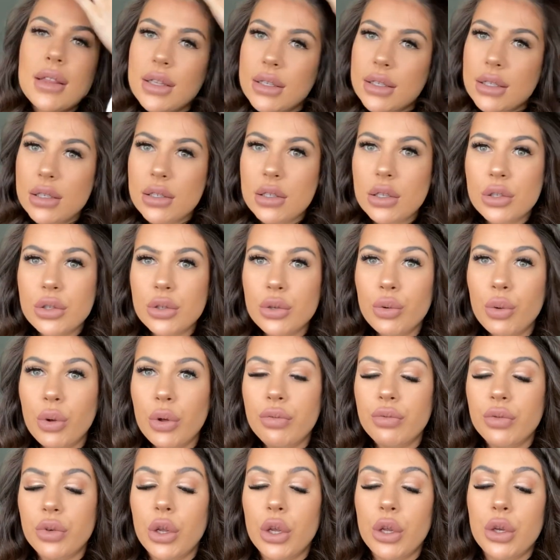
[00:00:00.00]
This is the sort
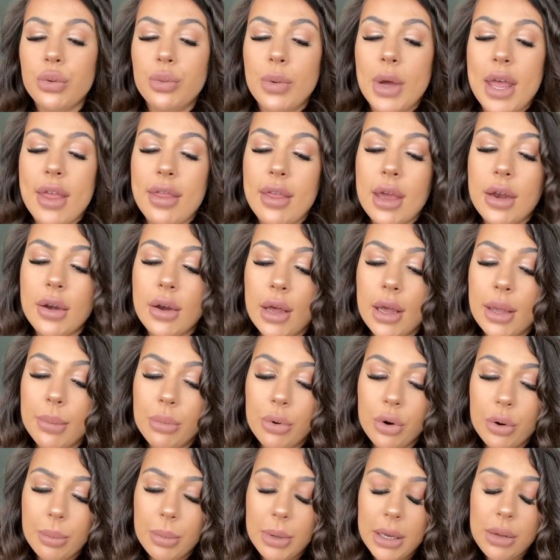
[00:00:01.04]
of nude where then I
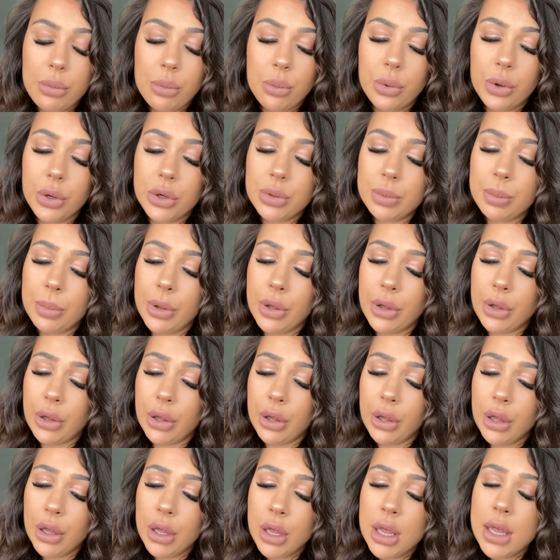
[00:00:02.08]
probably would
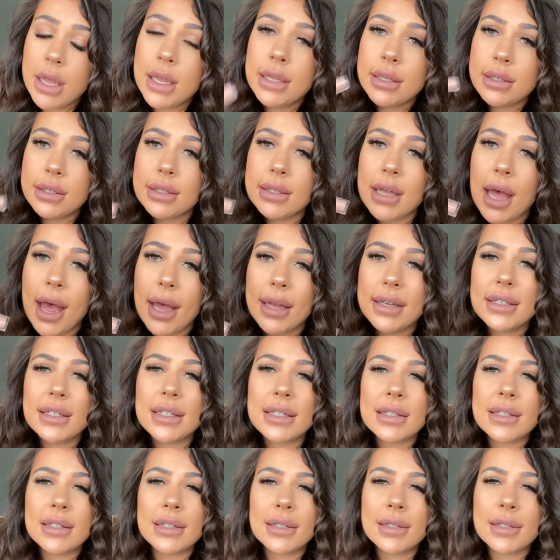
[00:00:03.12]
put sand
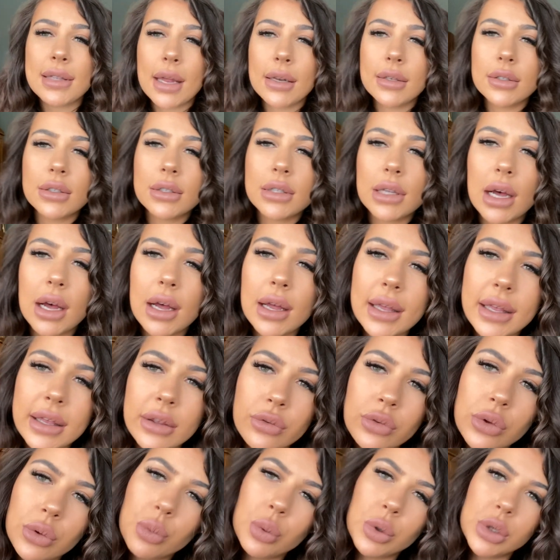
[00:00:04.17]
in the centre
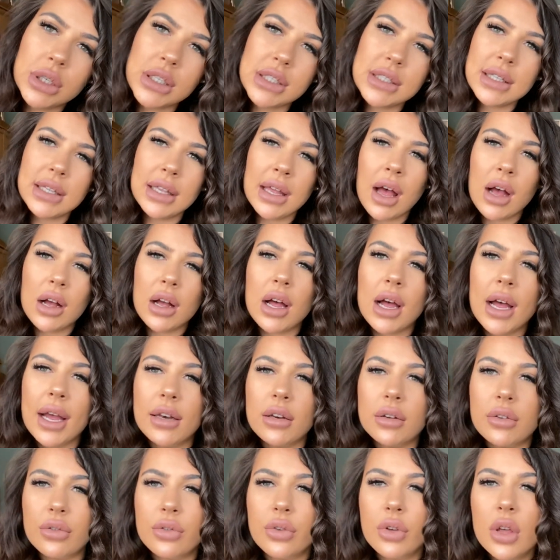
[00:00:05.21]
if you wanted to
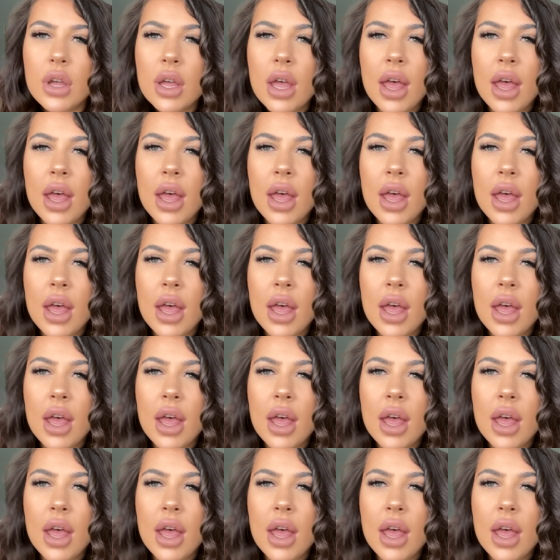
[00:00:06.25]
kind of